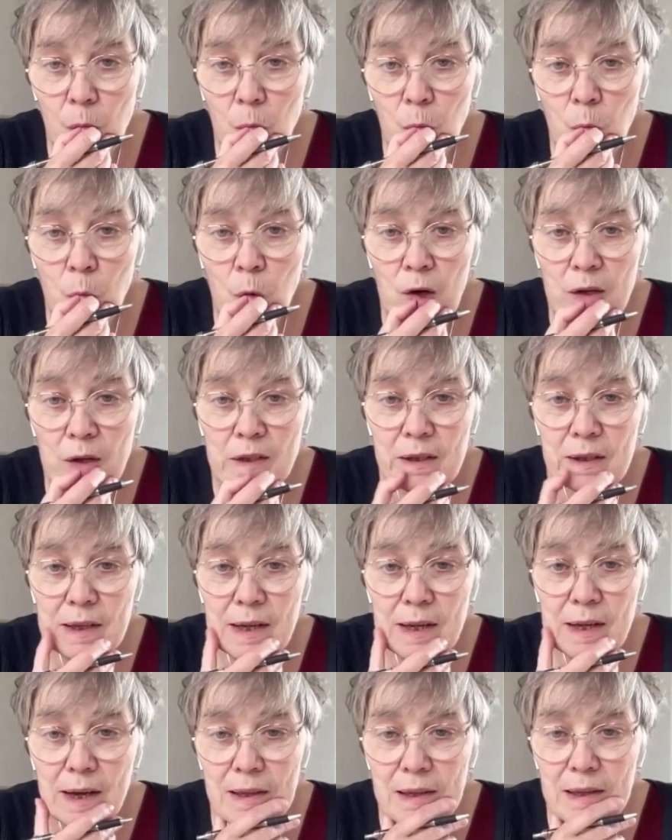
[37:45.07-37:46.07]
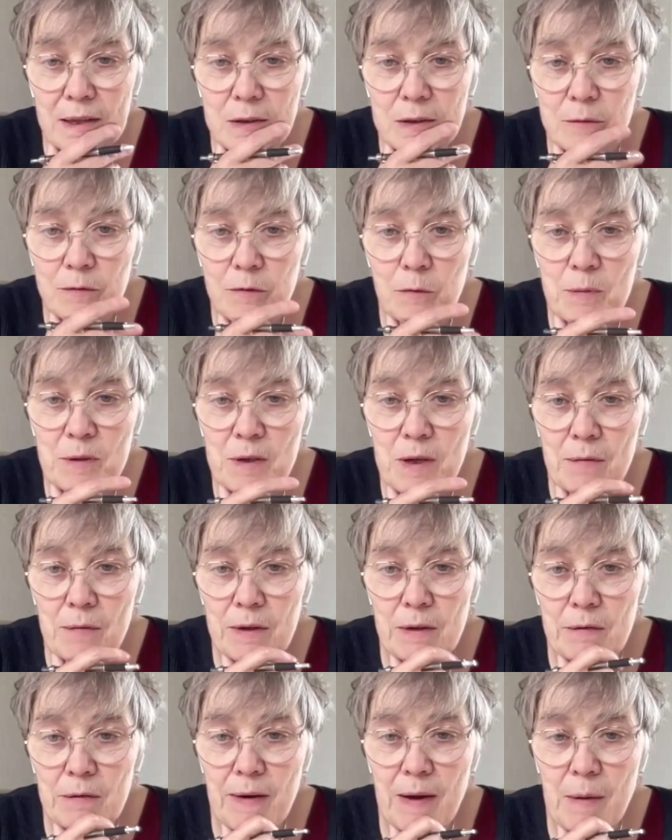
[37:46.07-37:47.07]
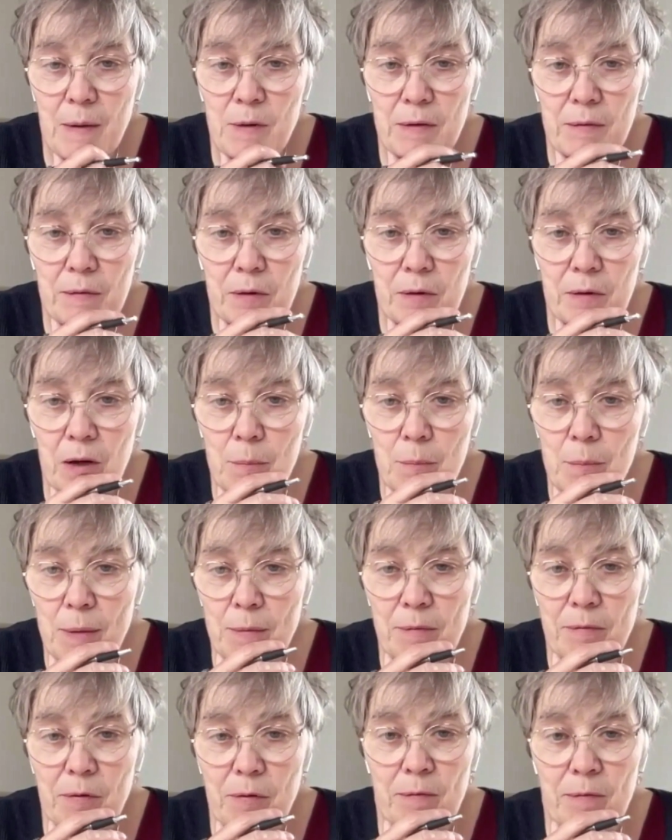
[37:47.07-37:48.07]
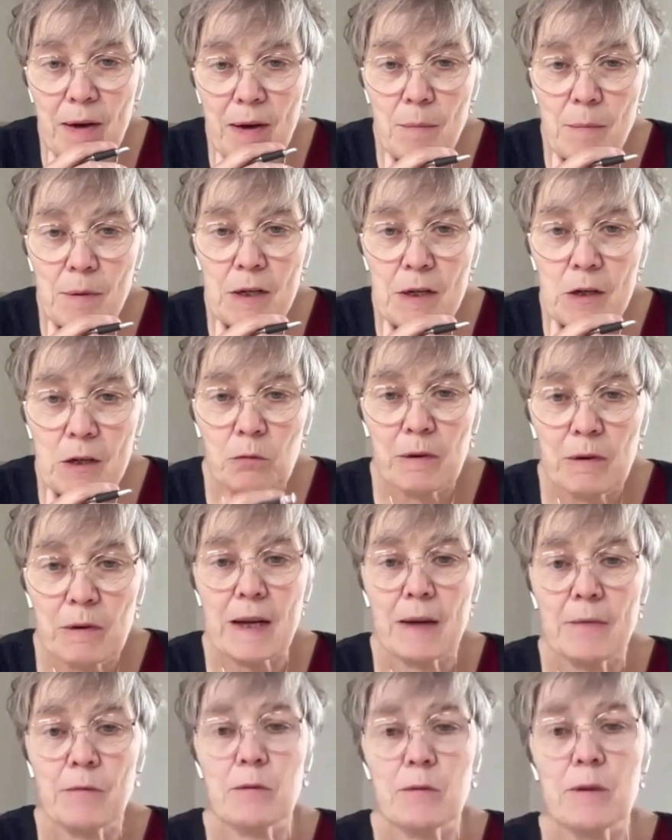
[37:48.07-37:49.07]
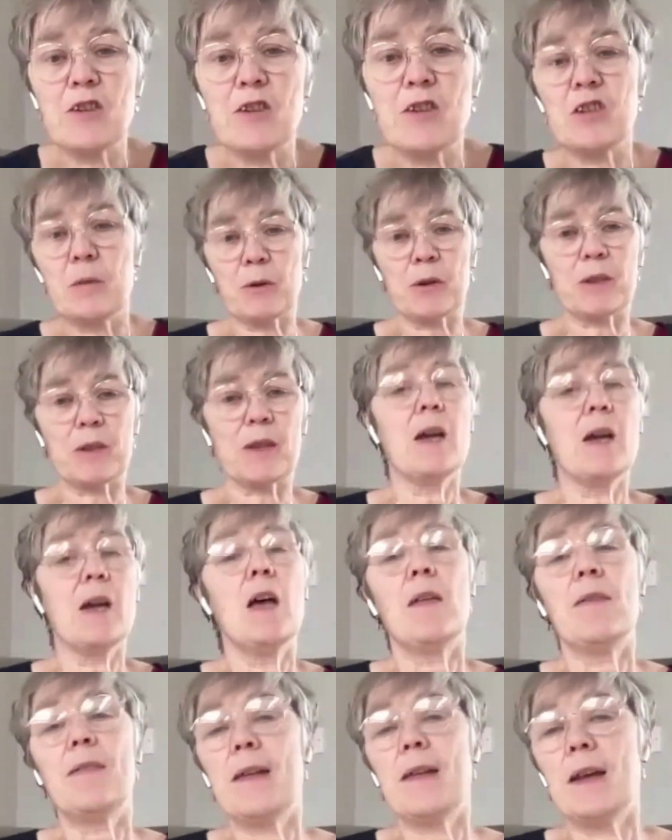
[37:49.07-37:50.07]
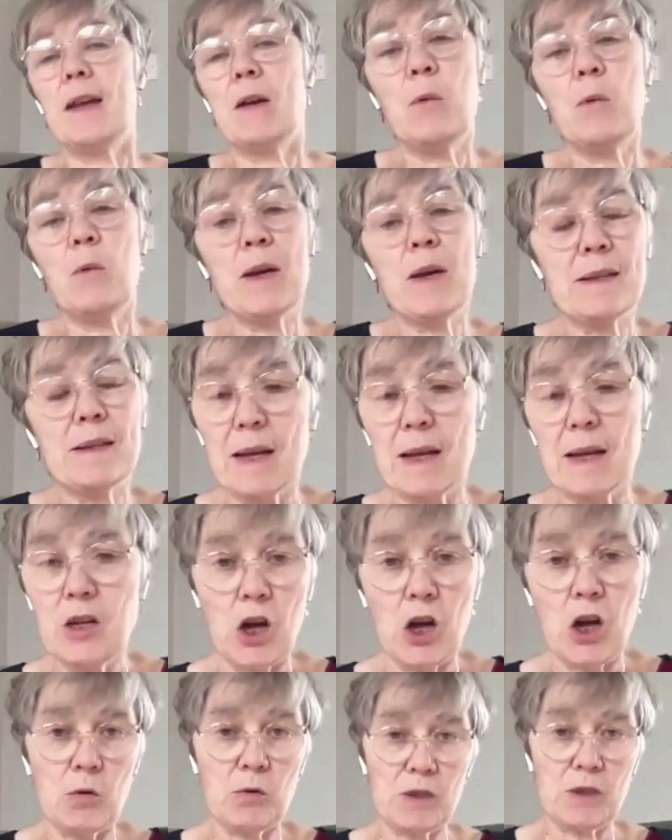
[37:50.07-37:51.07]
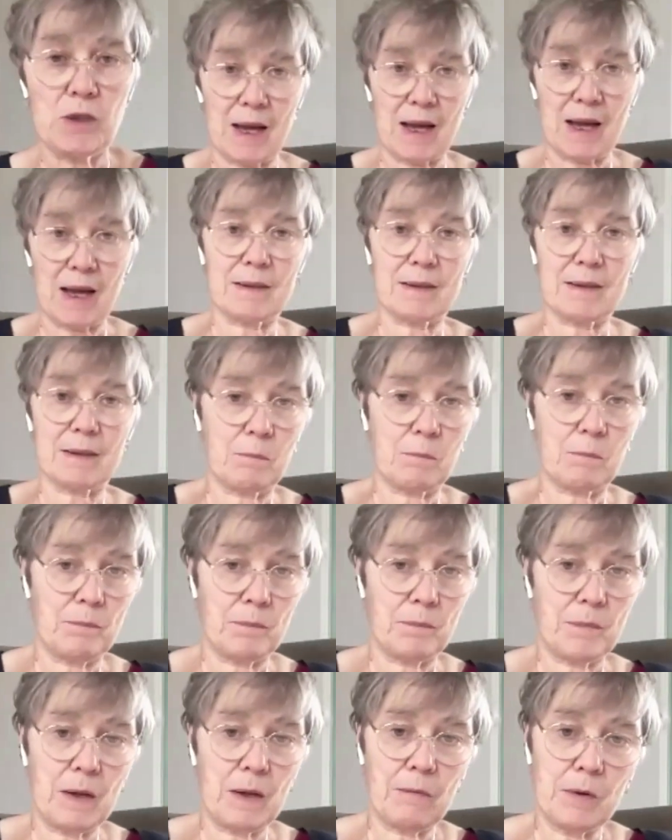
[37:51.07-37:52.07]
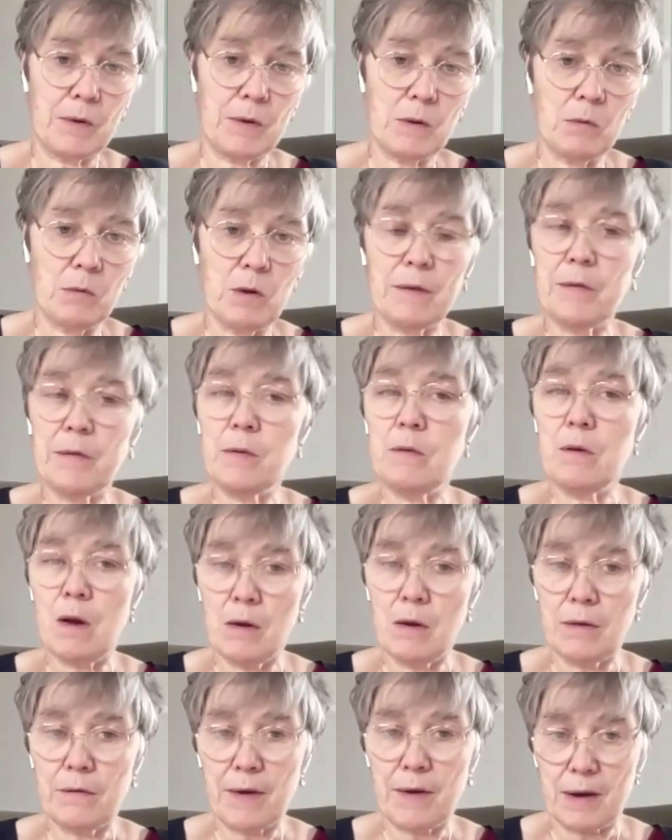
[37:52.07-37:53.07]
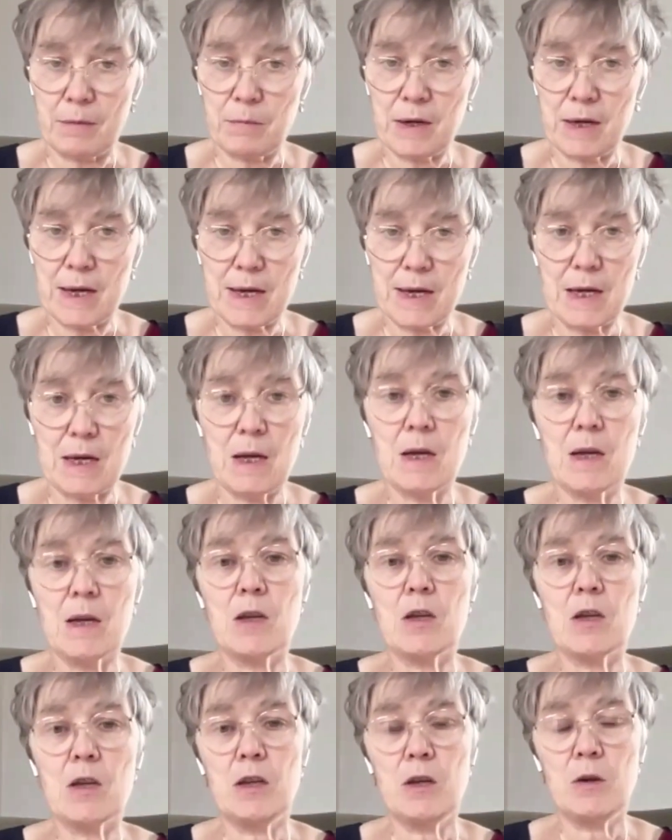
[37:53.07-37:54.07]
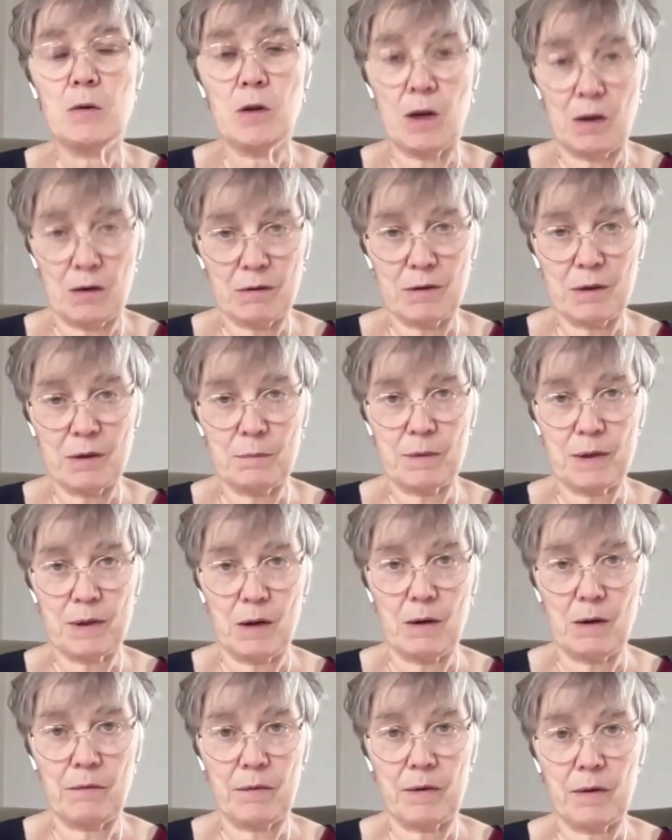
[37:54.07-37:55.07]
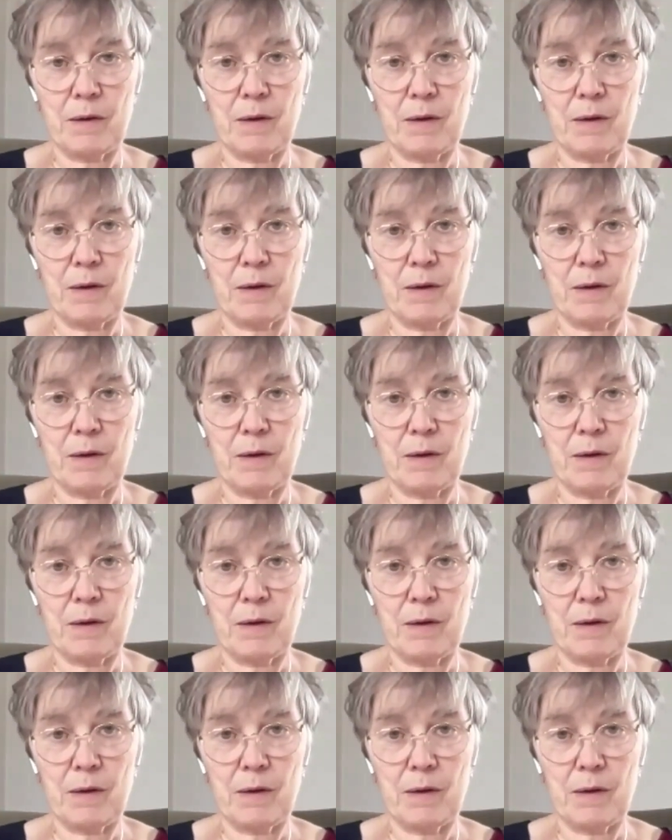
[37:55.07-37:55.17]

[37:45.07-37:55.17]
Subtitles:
What are the ethics of observing the family, baby of a family you already have a relationship with? We say no to that. If you know the family, you can't observe